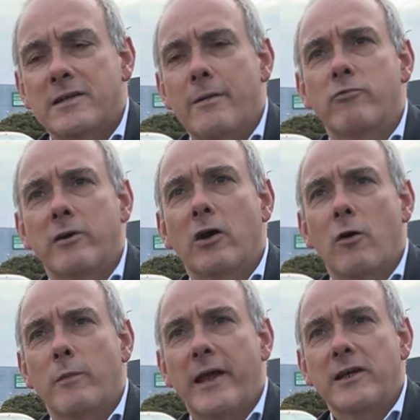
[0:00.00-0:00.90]
temporary
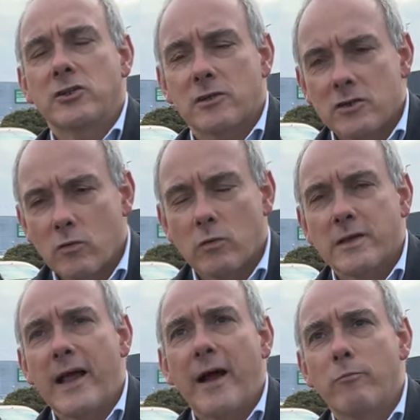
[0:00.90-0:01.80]
accommodation
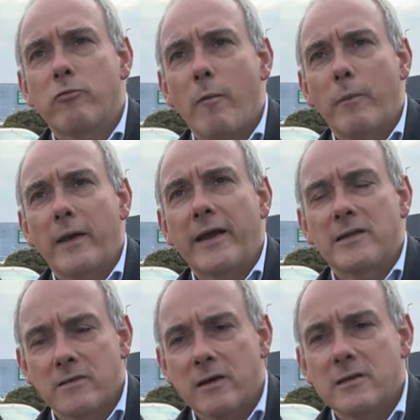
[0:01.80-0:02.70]
sorted out properly,
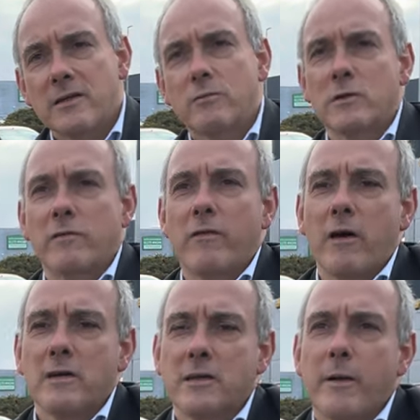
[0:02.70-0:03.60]
as was
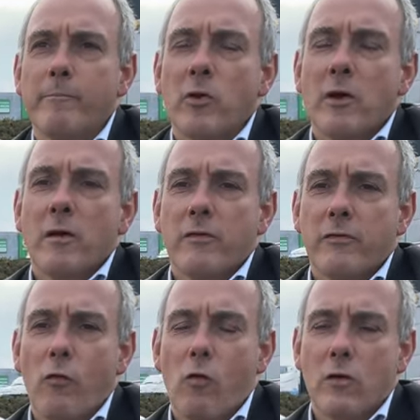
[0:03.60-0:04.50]
first
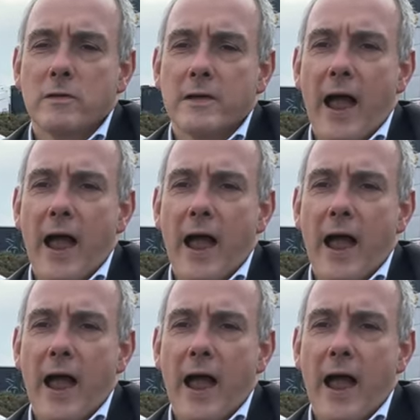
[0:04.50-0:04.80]
thought.